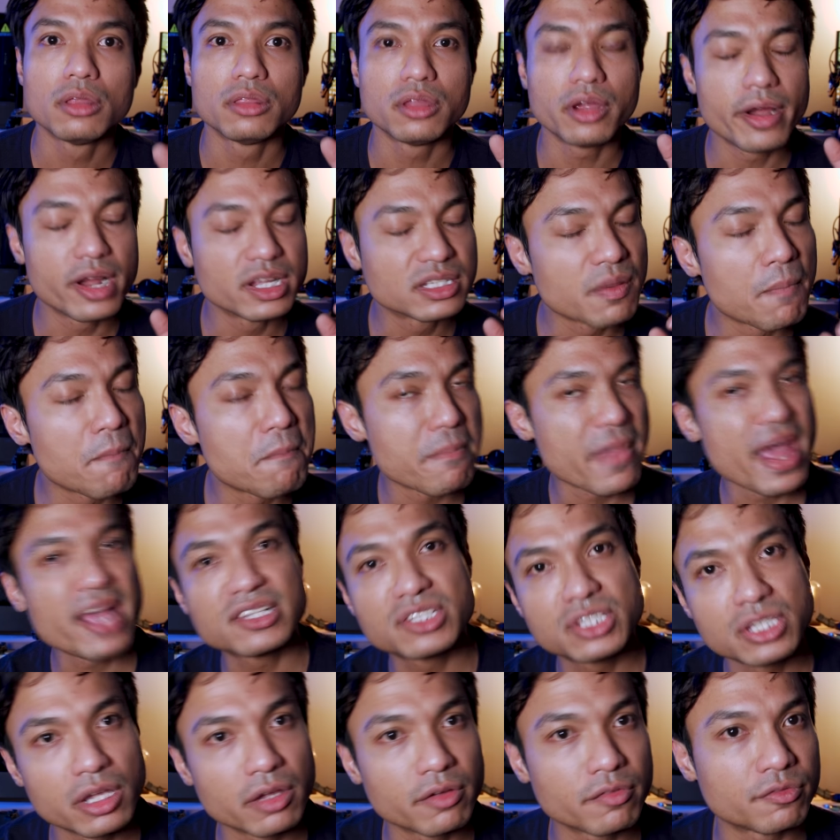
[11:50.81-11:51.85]
there is a
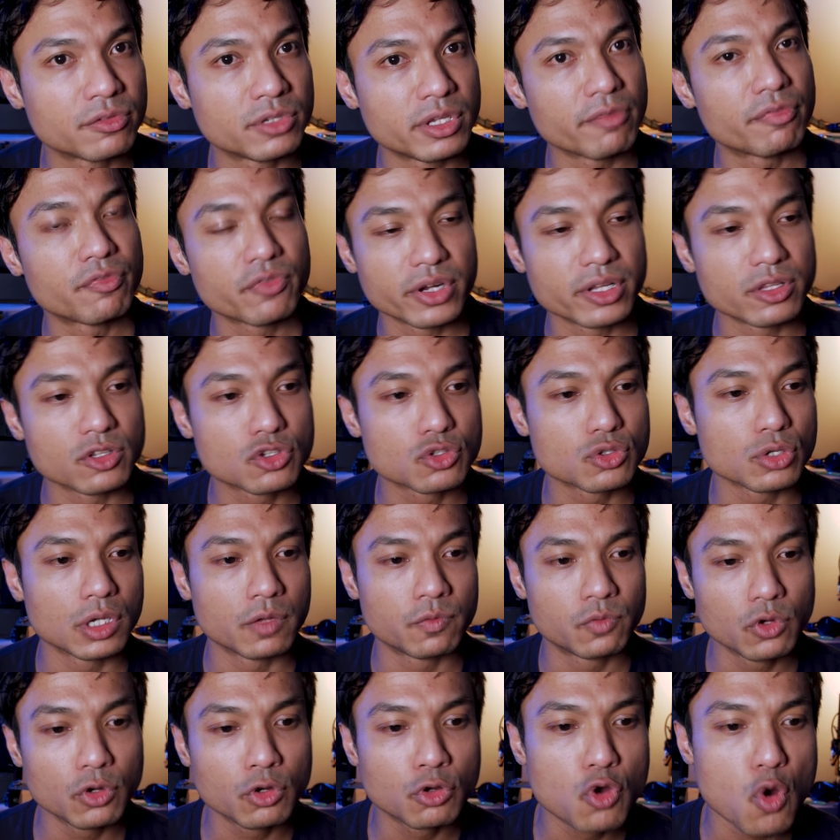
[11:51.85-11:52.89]
massive difference. So
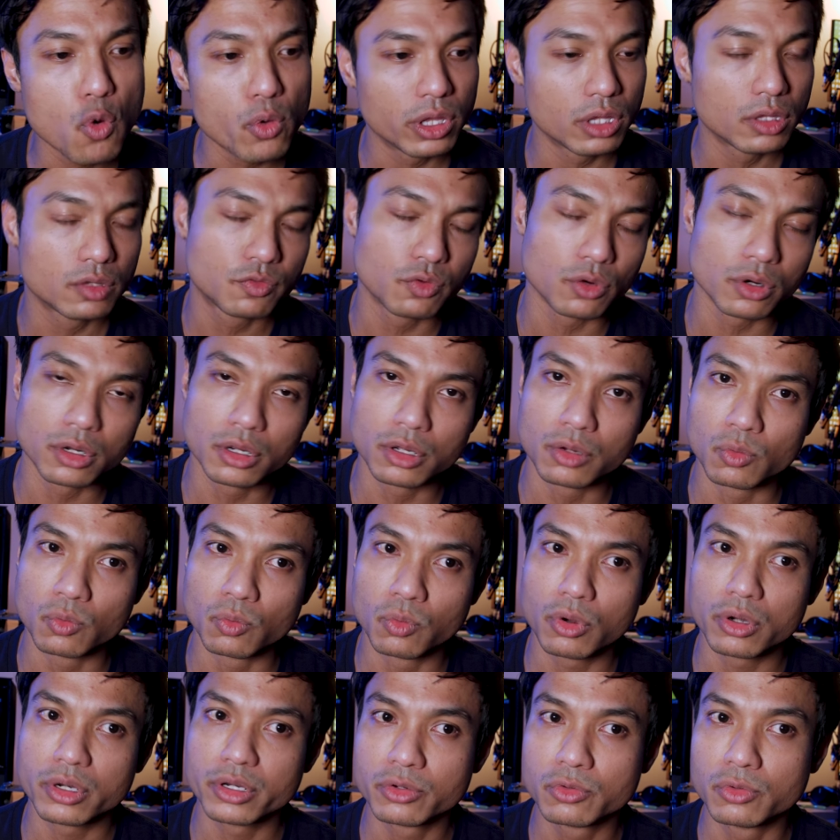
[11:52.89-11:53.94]
if you're going for a
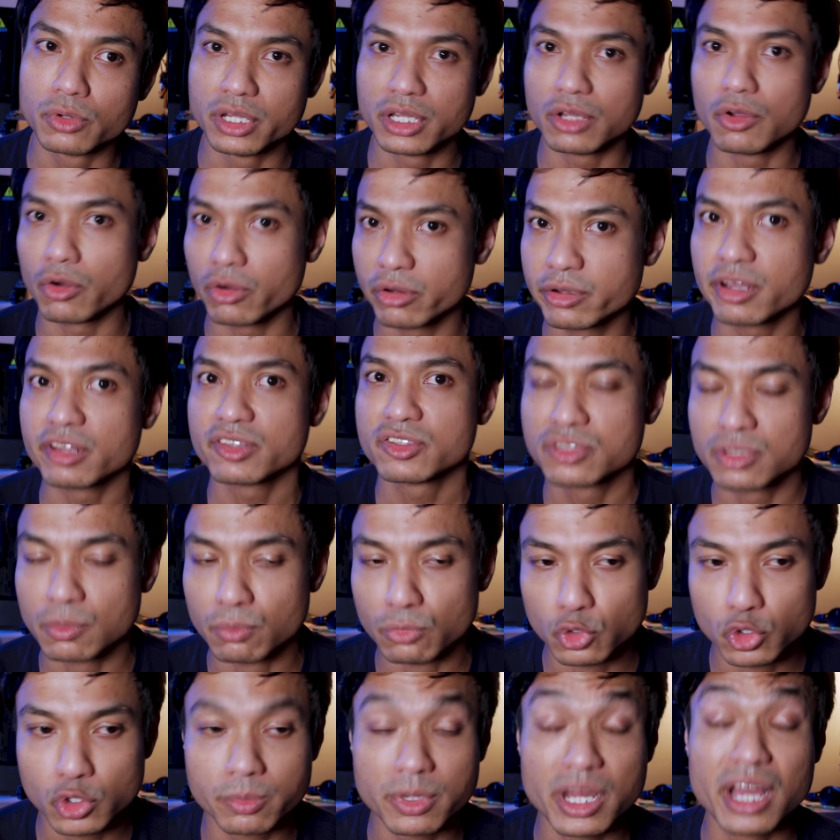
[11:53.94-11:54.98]
water cooling or
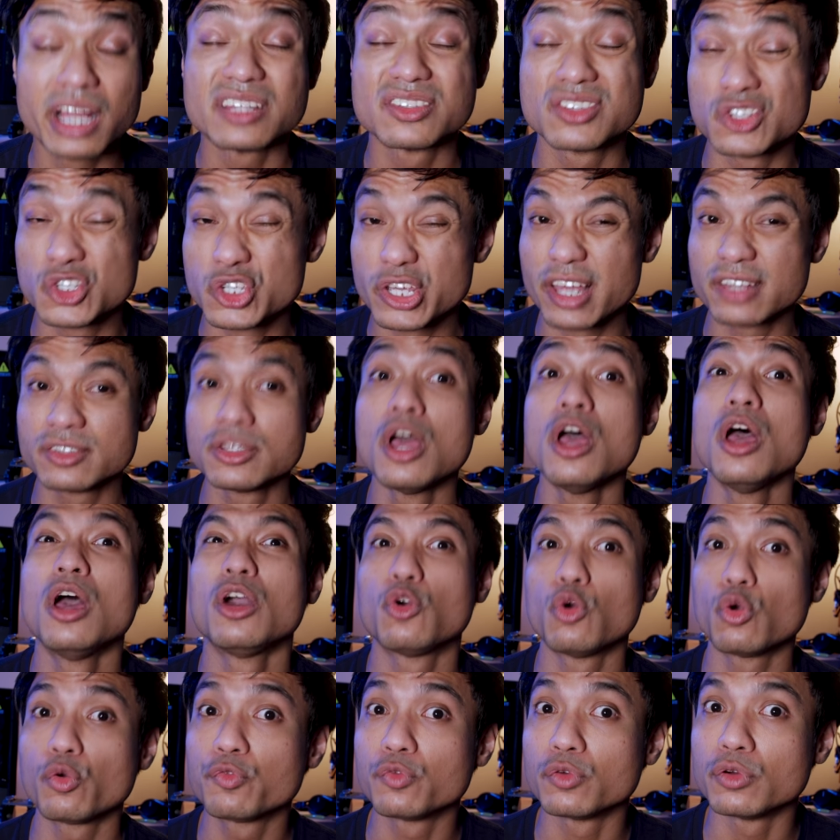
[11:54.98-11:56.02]
custom loop, I'd suggest
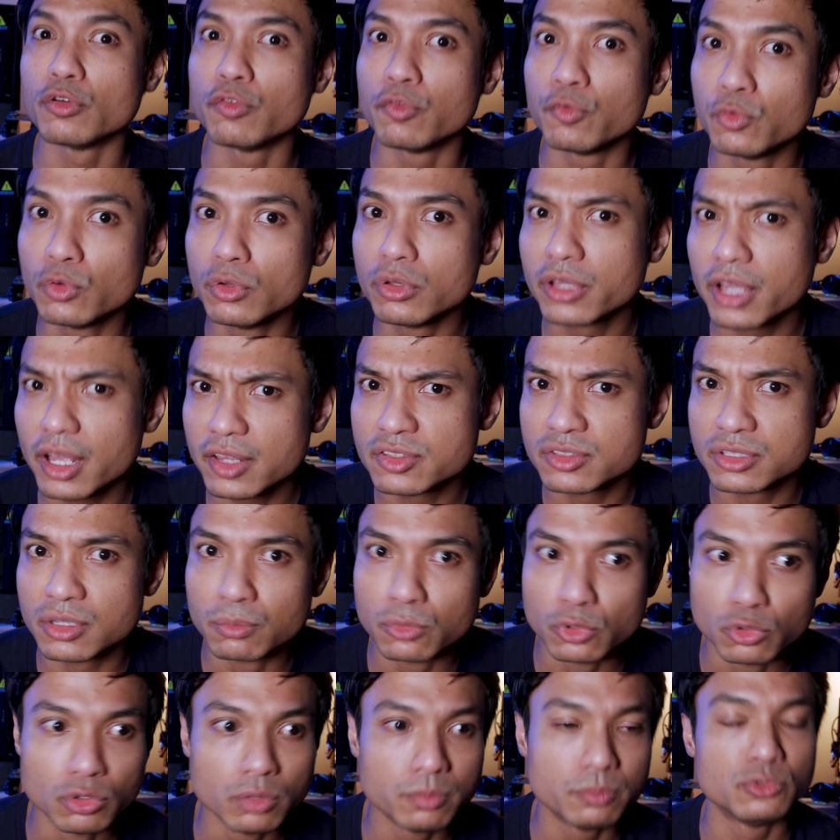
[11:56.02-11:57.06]
go for a full
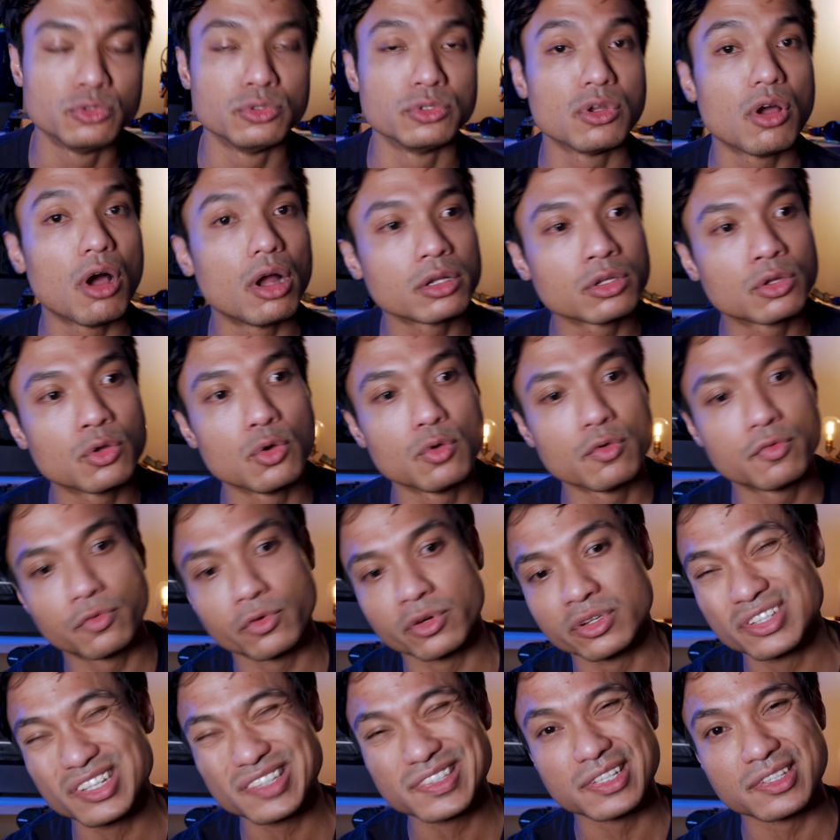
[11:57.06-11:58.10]
custom loop. Do not go
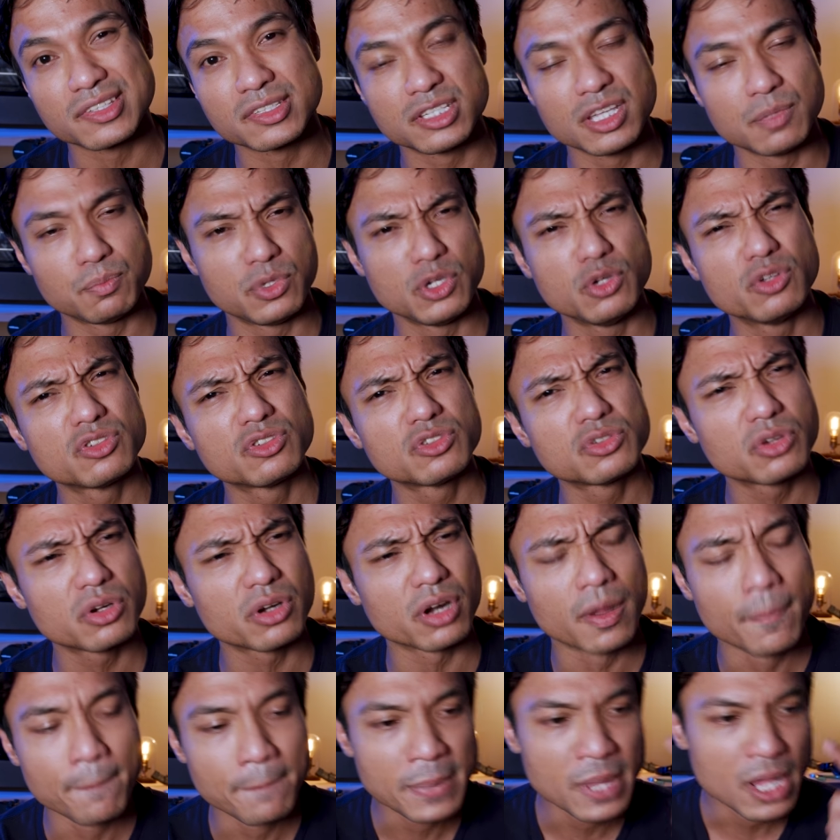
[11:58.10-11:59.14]
for just a CPU,
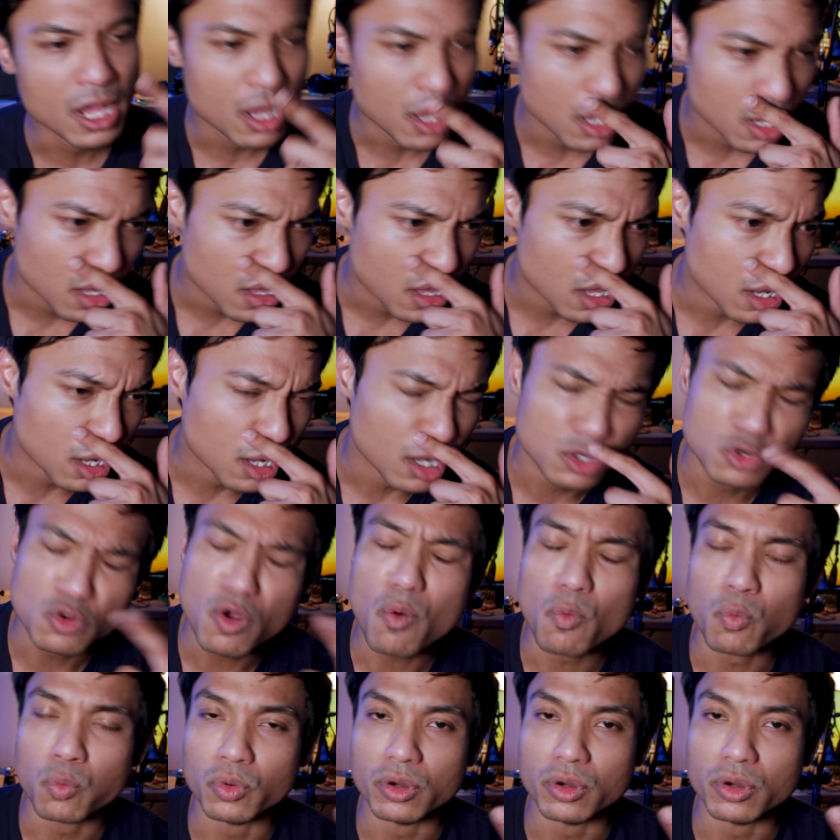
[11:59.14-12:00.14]
sort of not